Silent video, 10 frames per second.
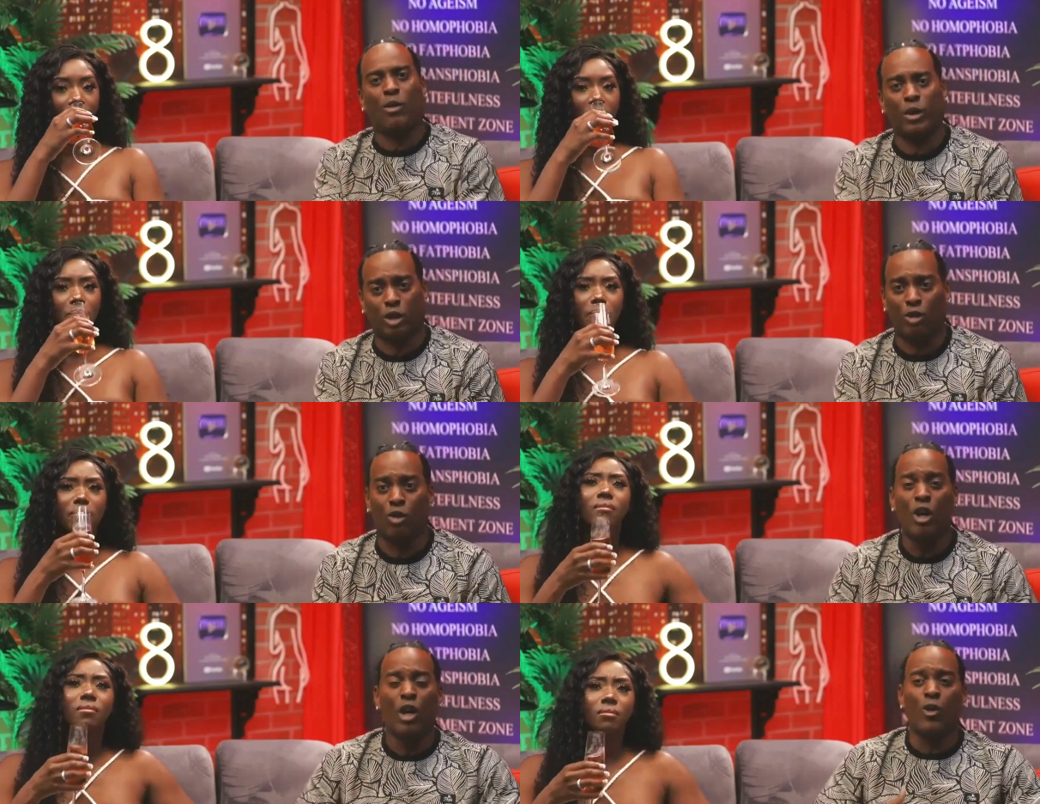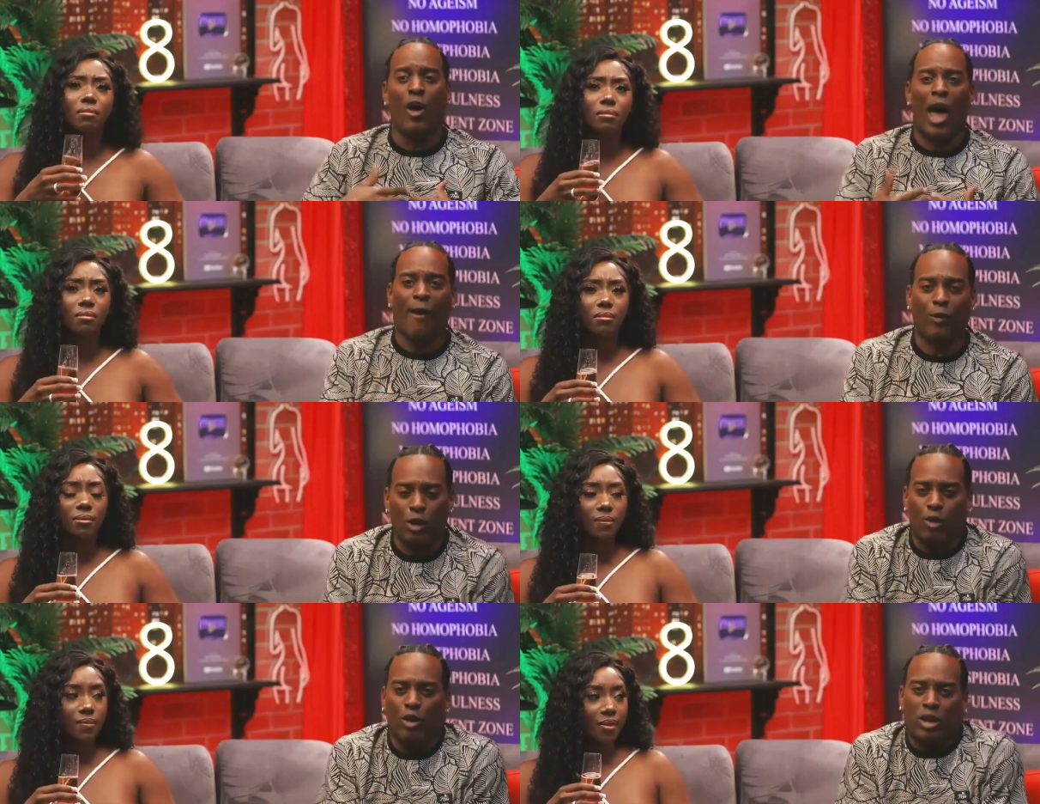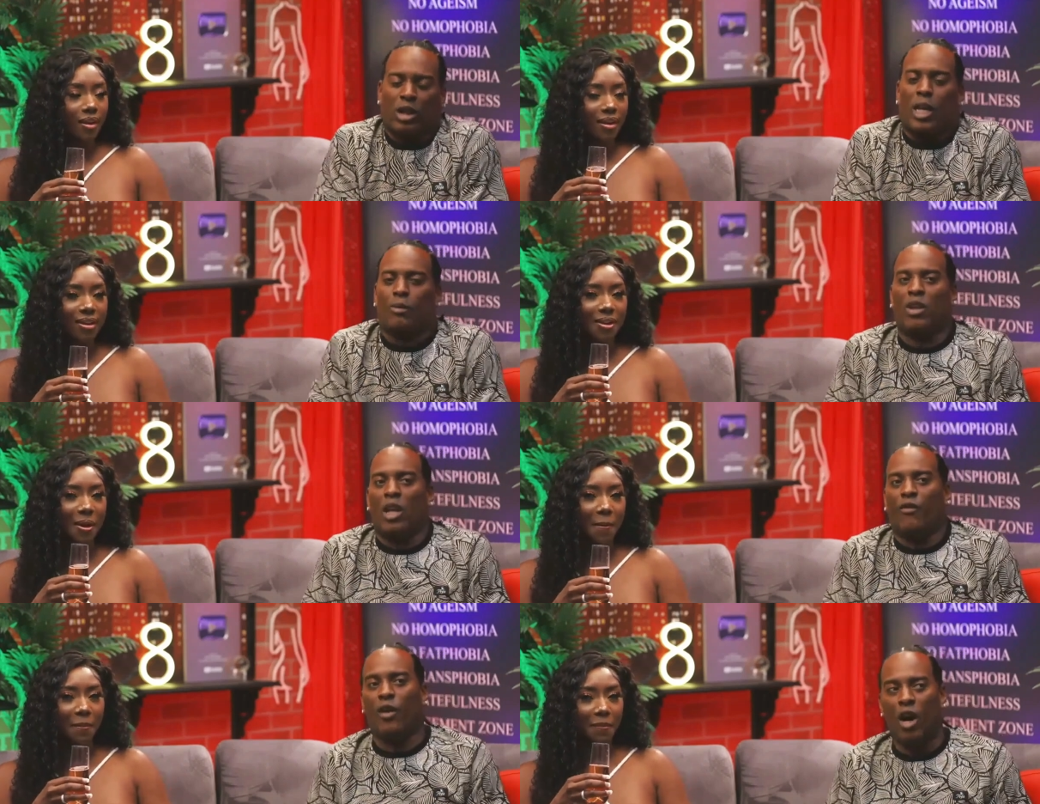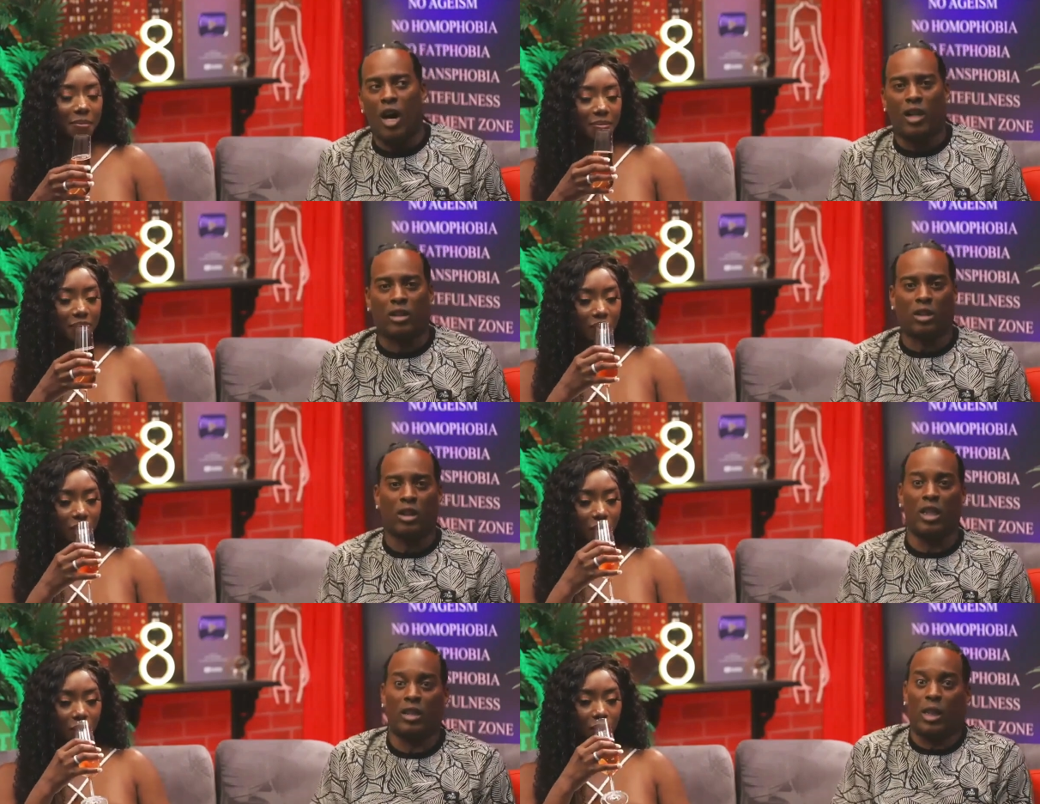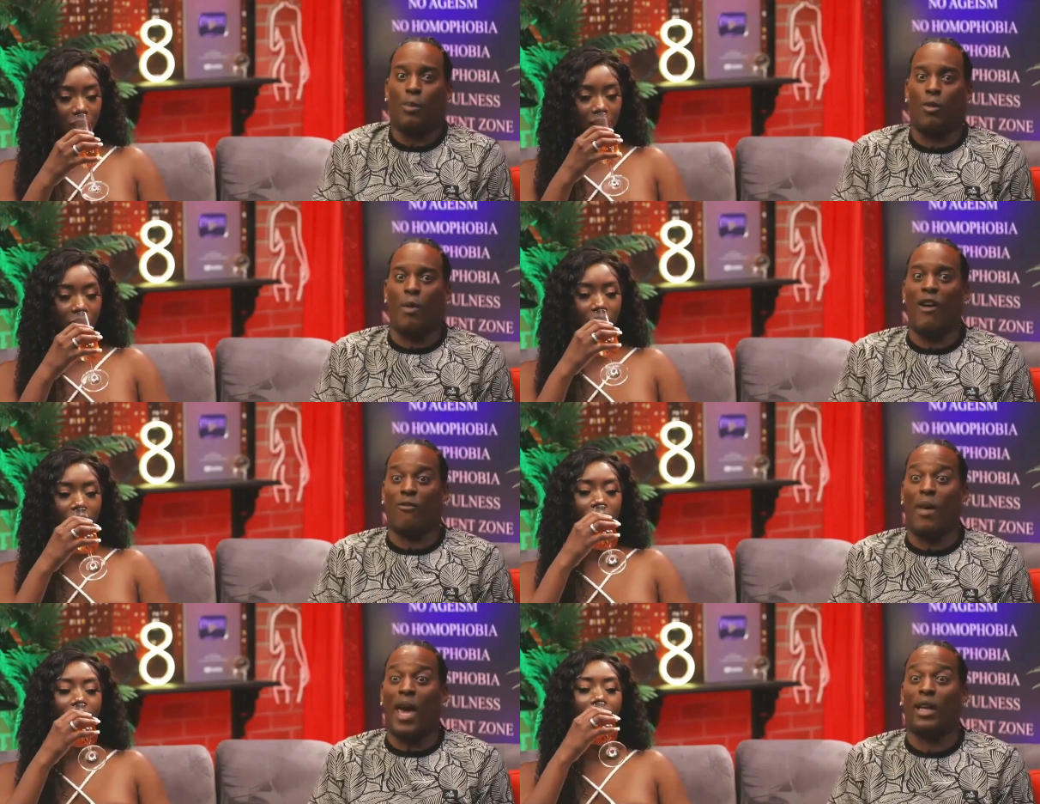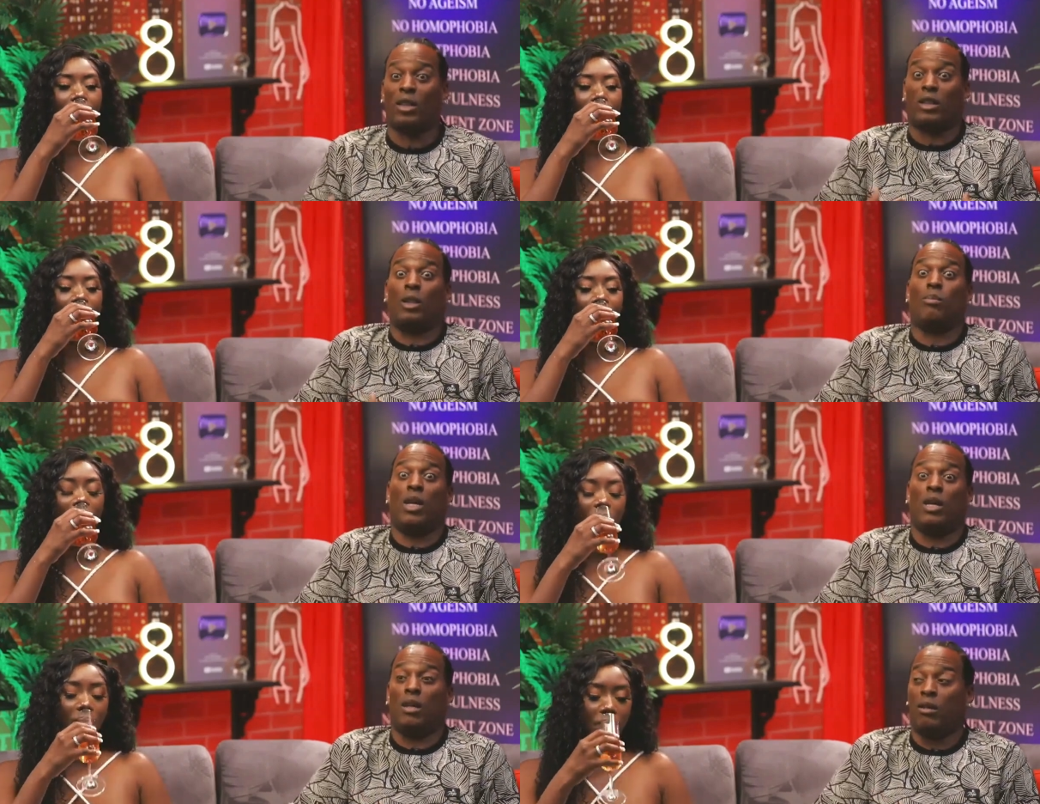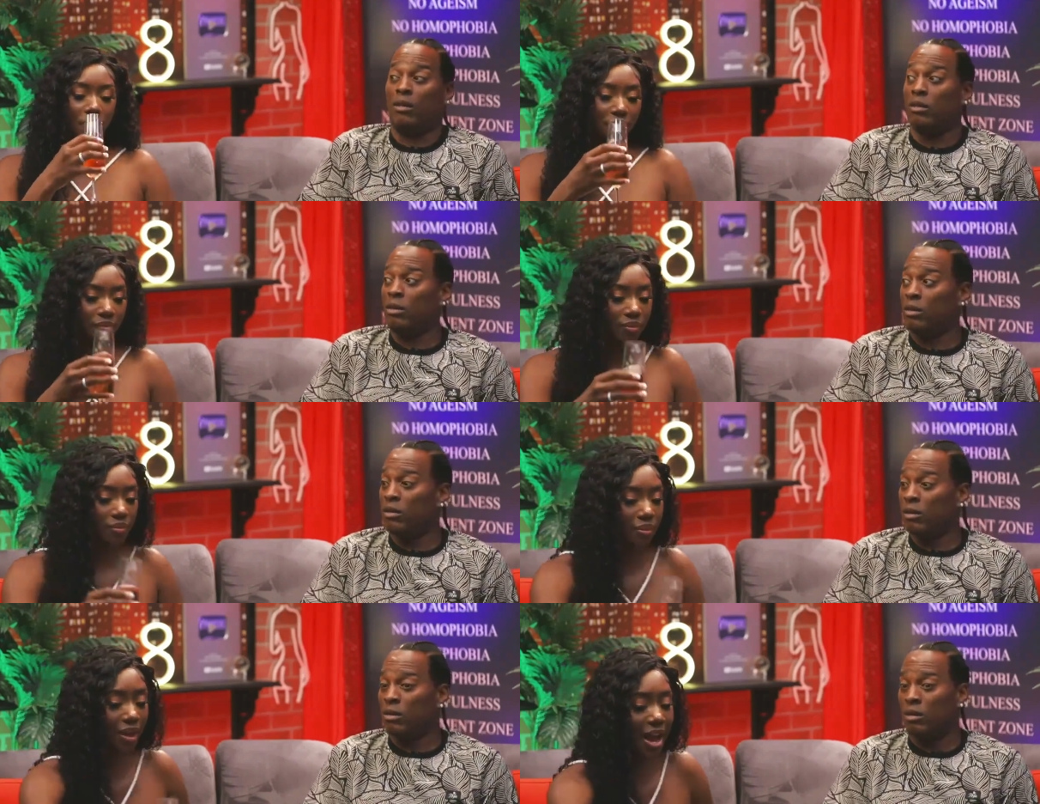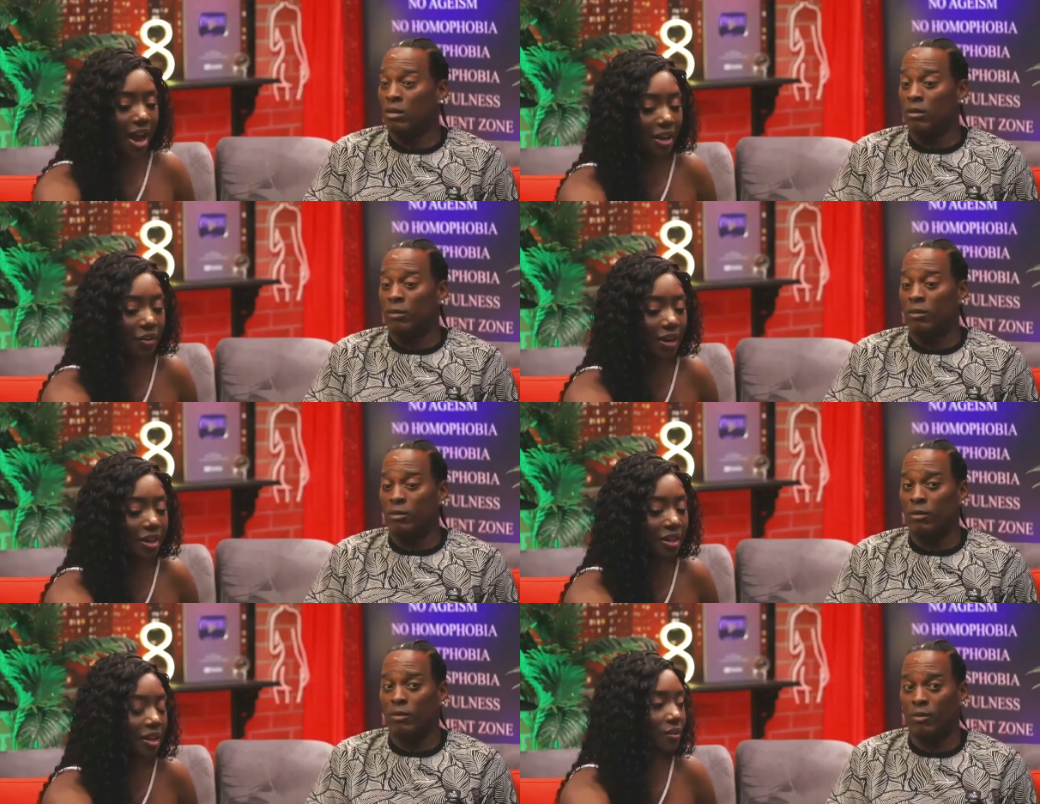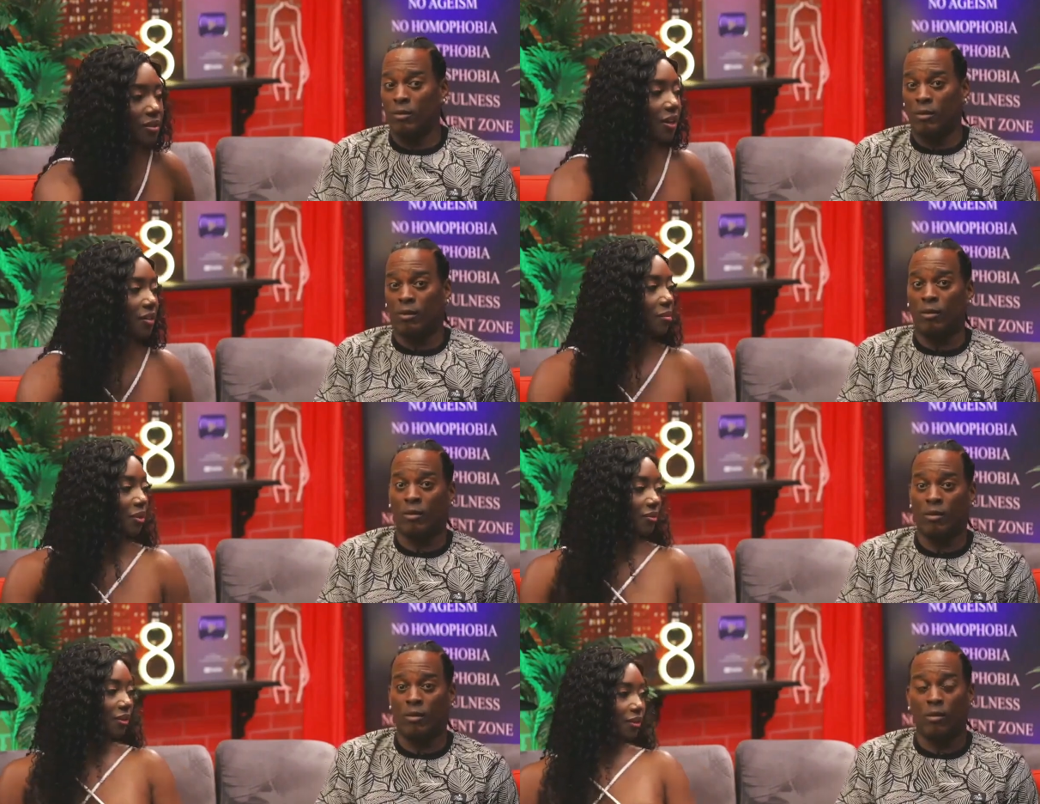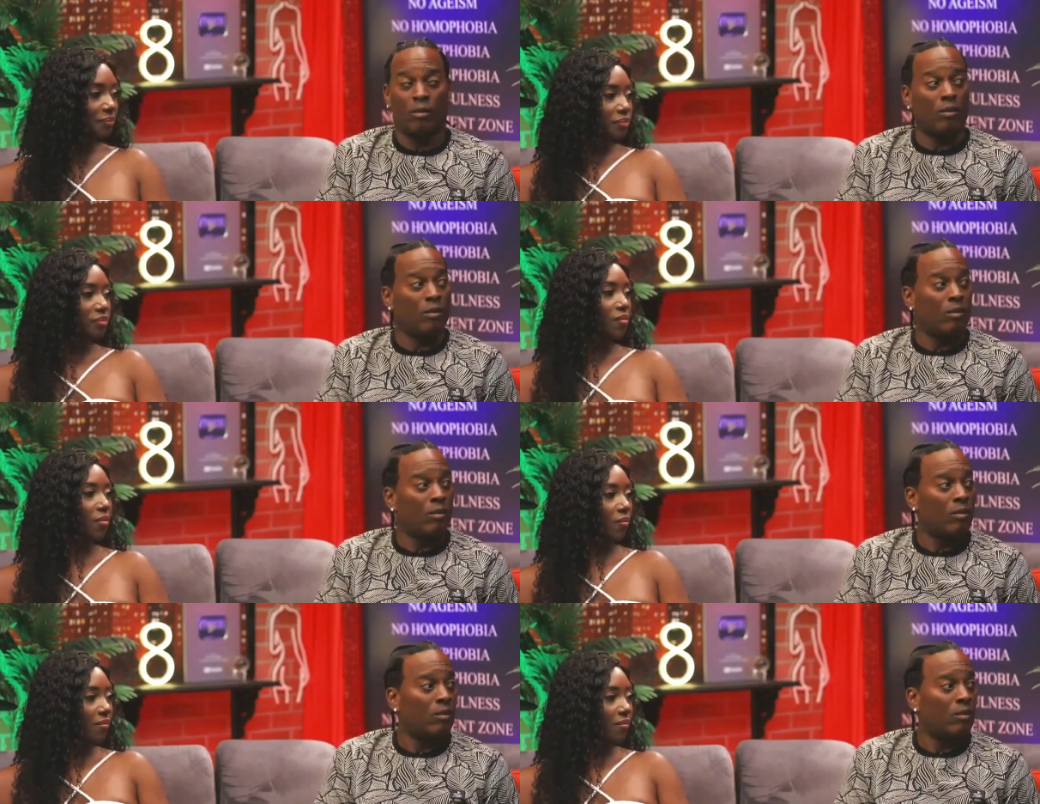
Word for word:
Speaker 1: to be with you. You have to do the same thing for us. It's simple mathematics to me.
Speaker 2: I agree. I think that was very beautiful. That was really That's
Speaker 1: good.